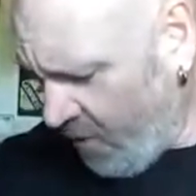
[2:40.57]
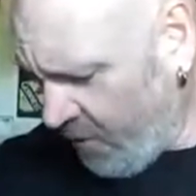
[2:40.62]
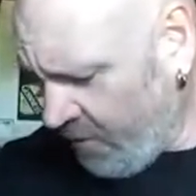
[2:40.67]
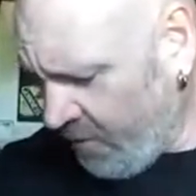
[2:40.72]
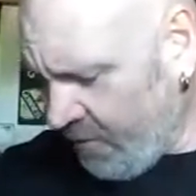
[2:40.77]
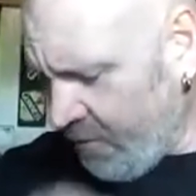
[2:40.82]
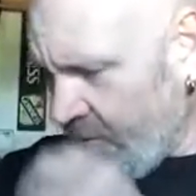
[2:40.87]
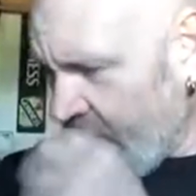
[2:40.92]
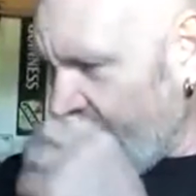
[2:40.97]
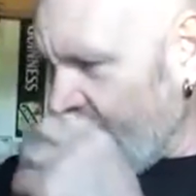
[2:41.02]
one,
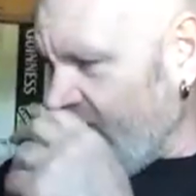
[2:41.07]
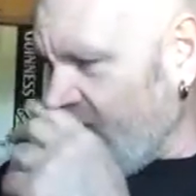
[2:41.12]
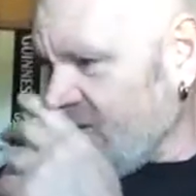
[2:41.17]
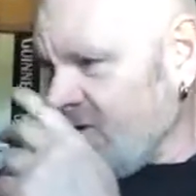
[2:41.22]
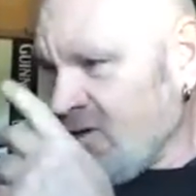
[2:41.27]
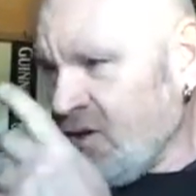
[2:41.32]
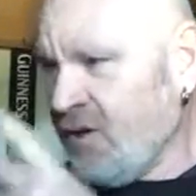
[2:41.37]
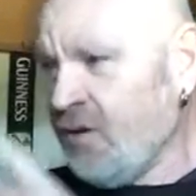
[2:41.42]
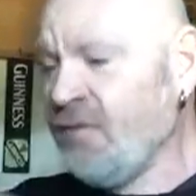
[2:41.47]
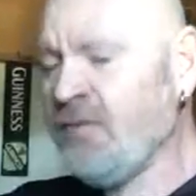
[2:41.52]

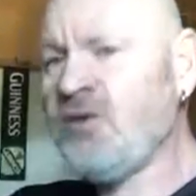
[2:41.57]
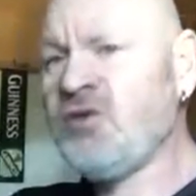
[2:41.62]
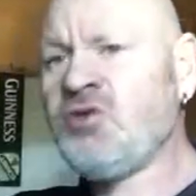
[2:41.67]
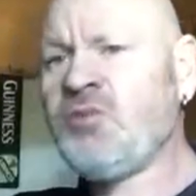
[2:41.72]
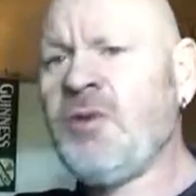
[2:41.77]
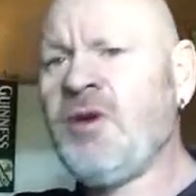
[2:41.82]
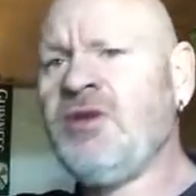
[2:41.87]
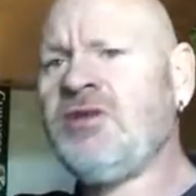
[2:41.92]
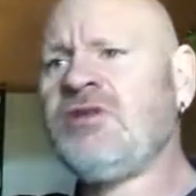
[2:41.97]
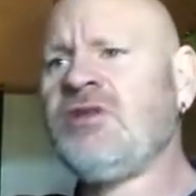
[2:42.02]
so I'm going to
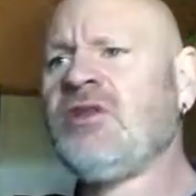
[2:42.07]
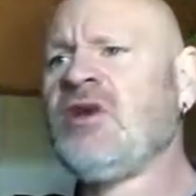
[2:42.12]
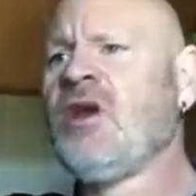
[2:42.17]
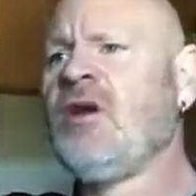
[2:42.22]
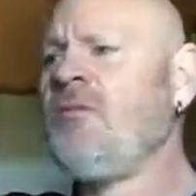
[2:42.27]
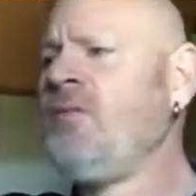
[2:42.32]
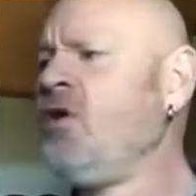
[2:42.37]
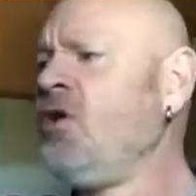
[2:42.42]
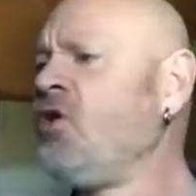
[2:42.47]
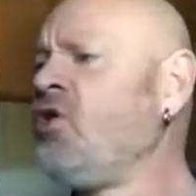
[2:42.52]
speak to the
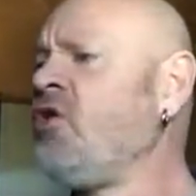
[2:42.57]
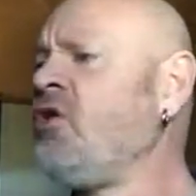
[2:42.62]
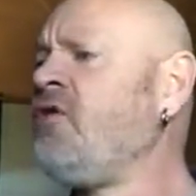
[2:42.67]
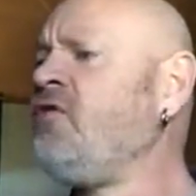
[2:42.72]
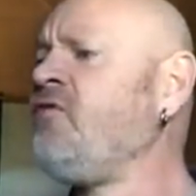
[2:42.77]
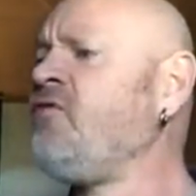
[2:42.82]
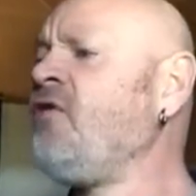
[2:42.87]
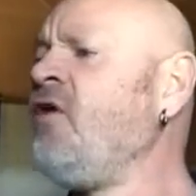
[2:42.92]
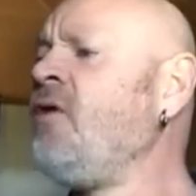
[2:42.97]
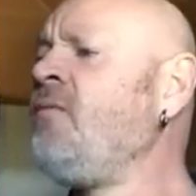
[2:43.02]
company I got
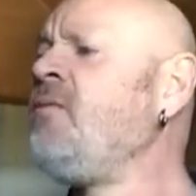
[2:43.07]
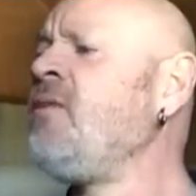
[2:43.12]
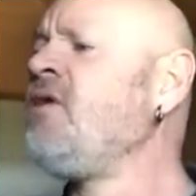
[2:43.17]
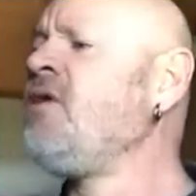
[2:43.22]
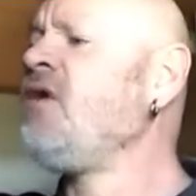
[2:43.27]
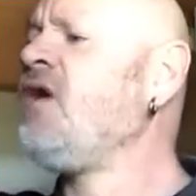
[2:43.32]
it from.